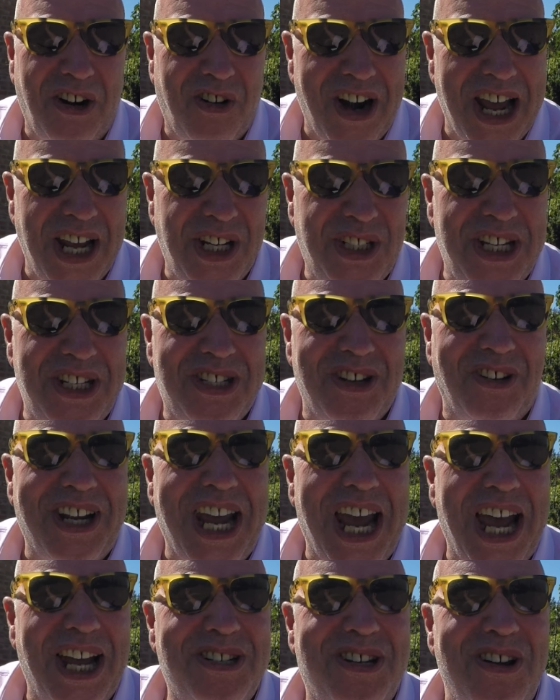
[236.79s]
crisis on
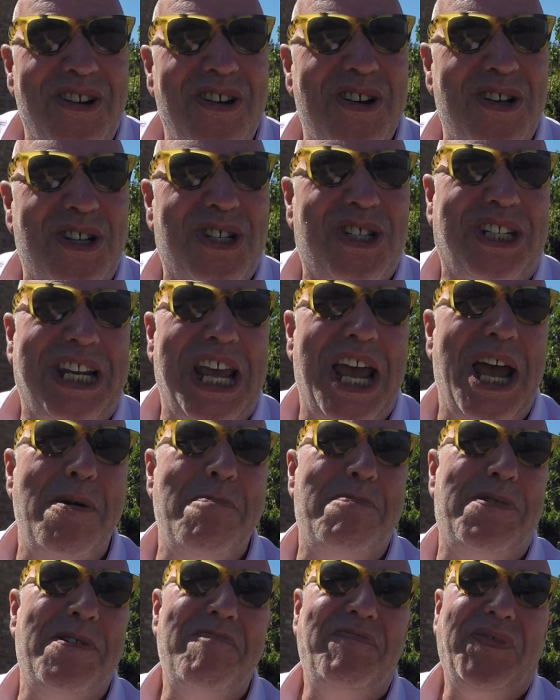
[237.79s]
our doorstep.
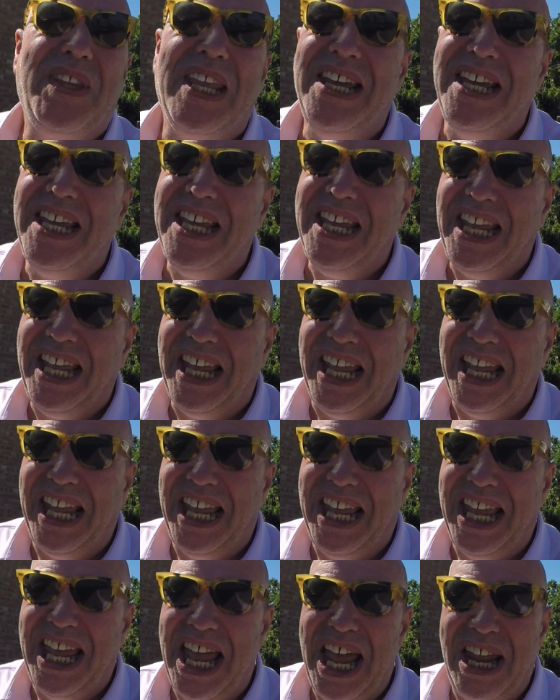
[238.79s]

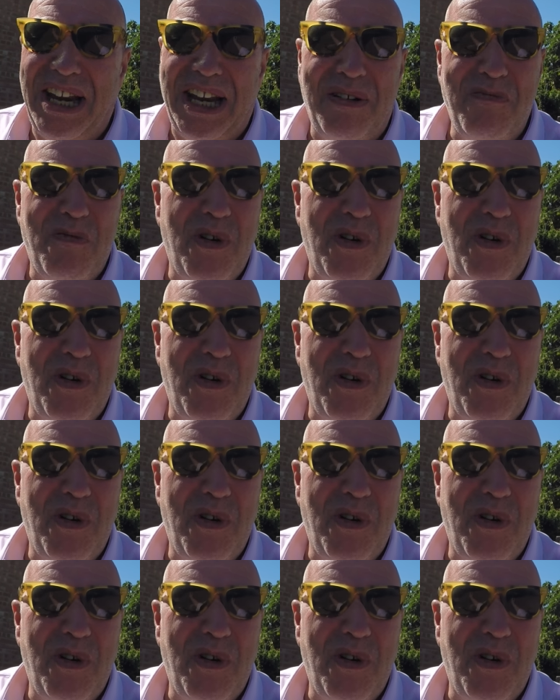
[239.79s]
And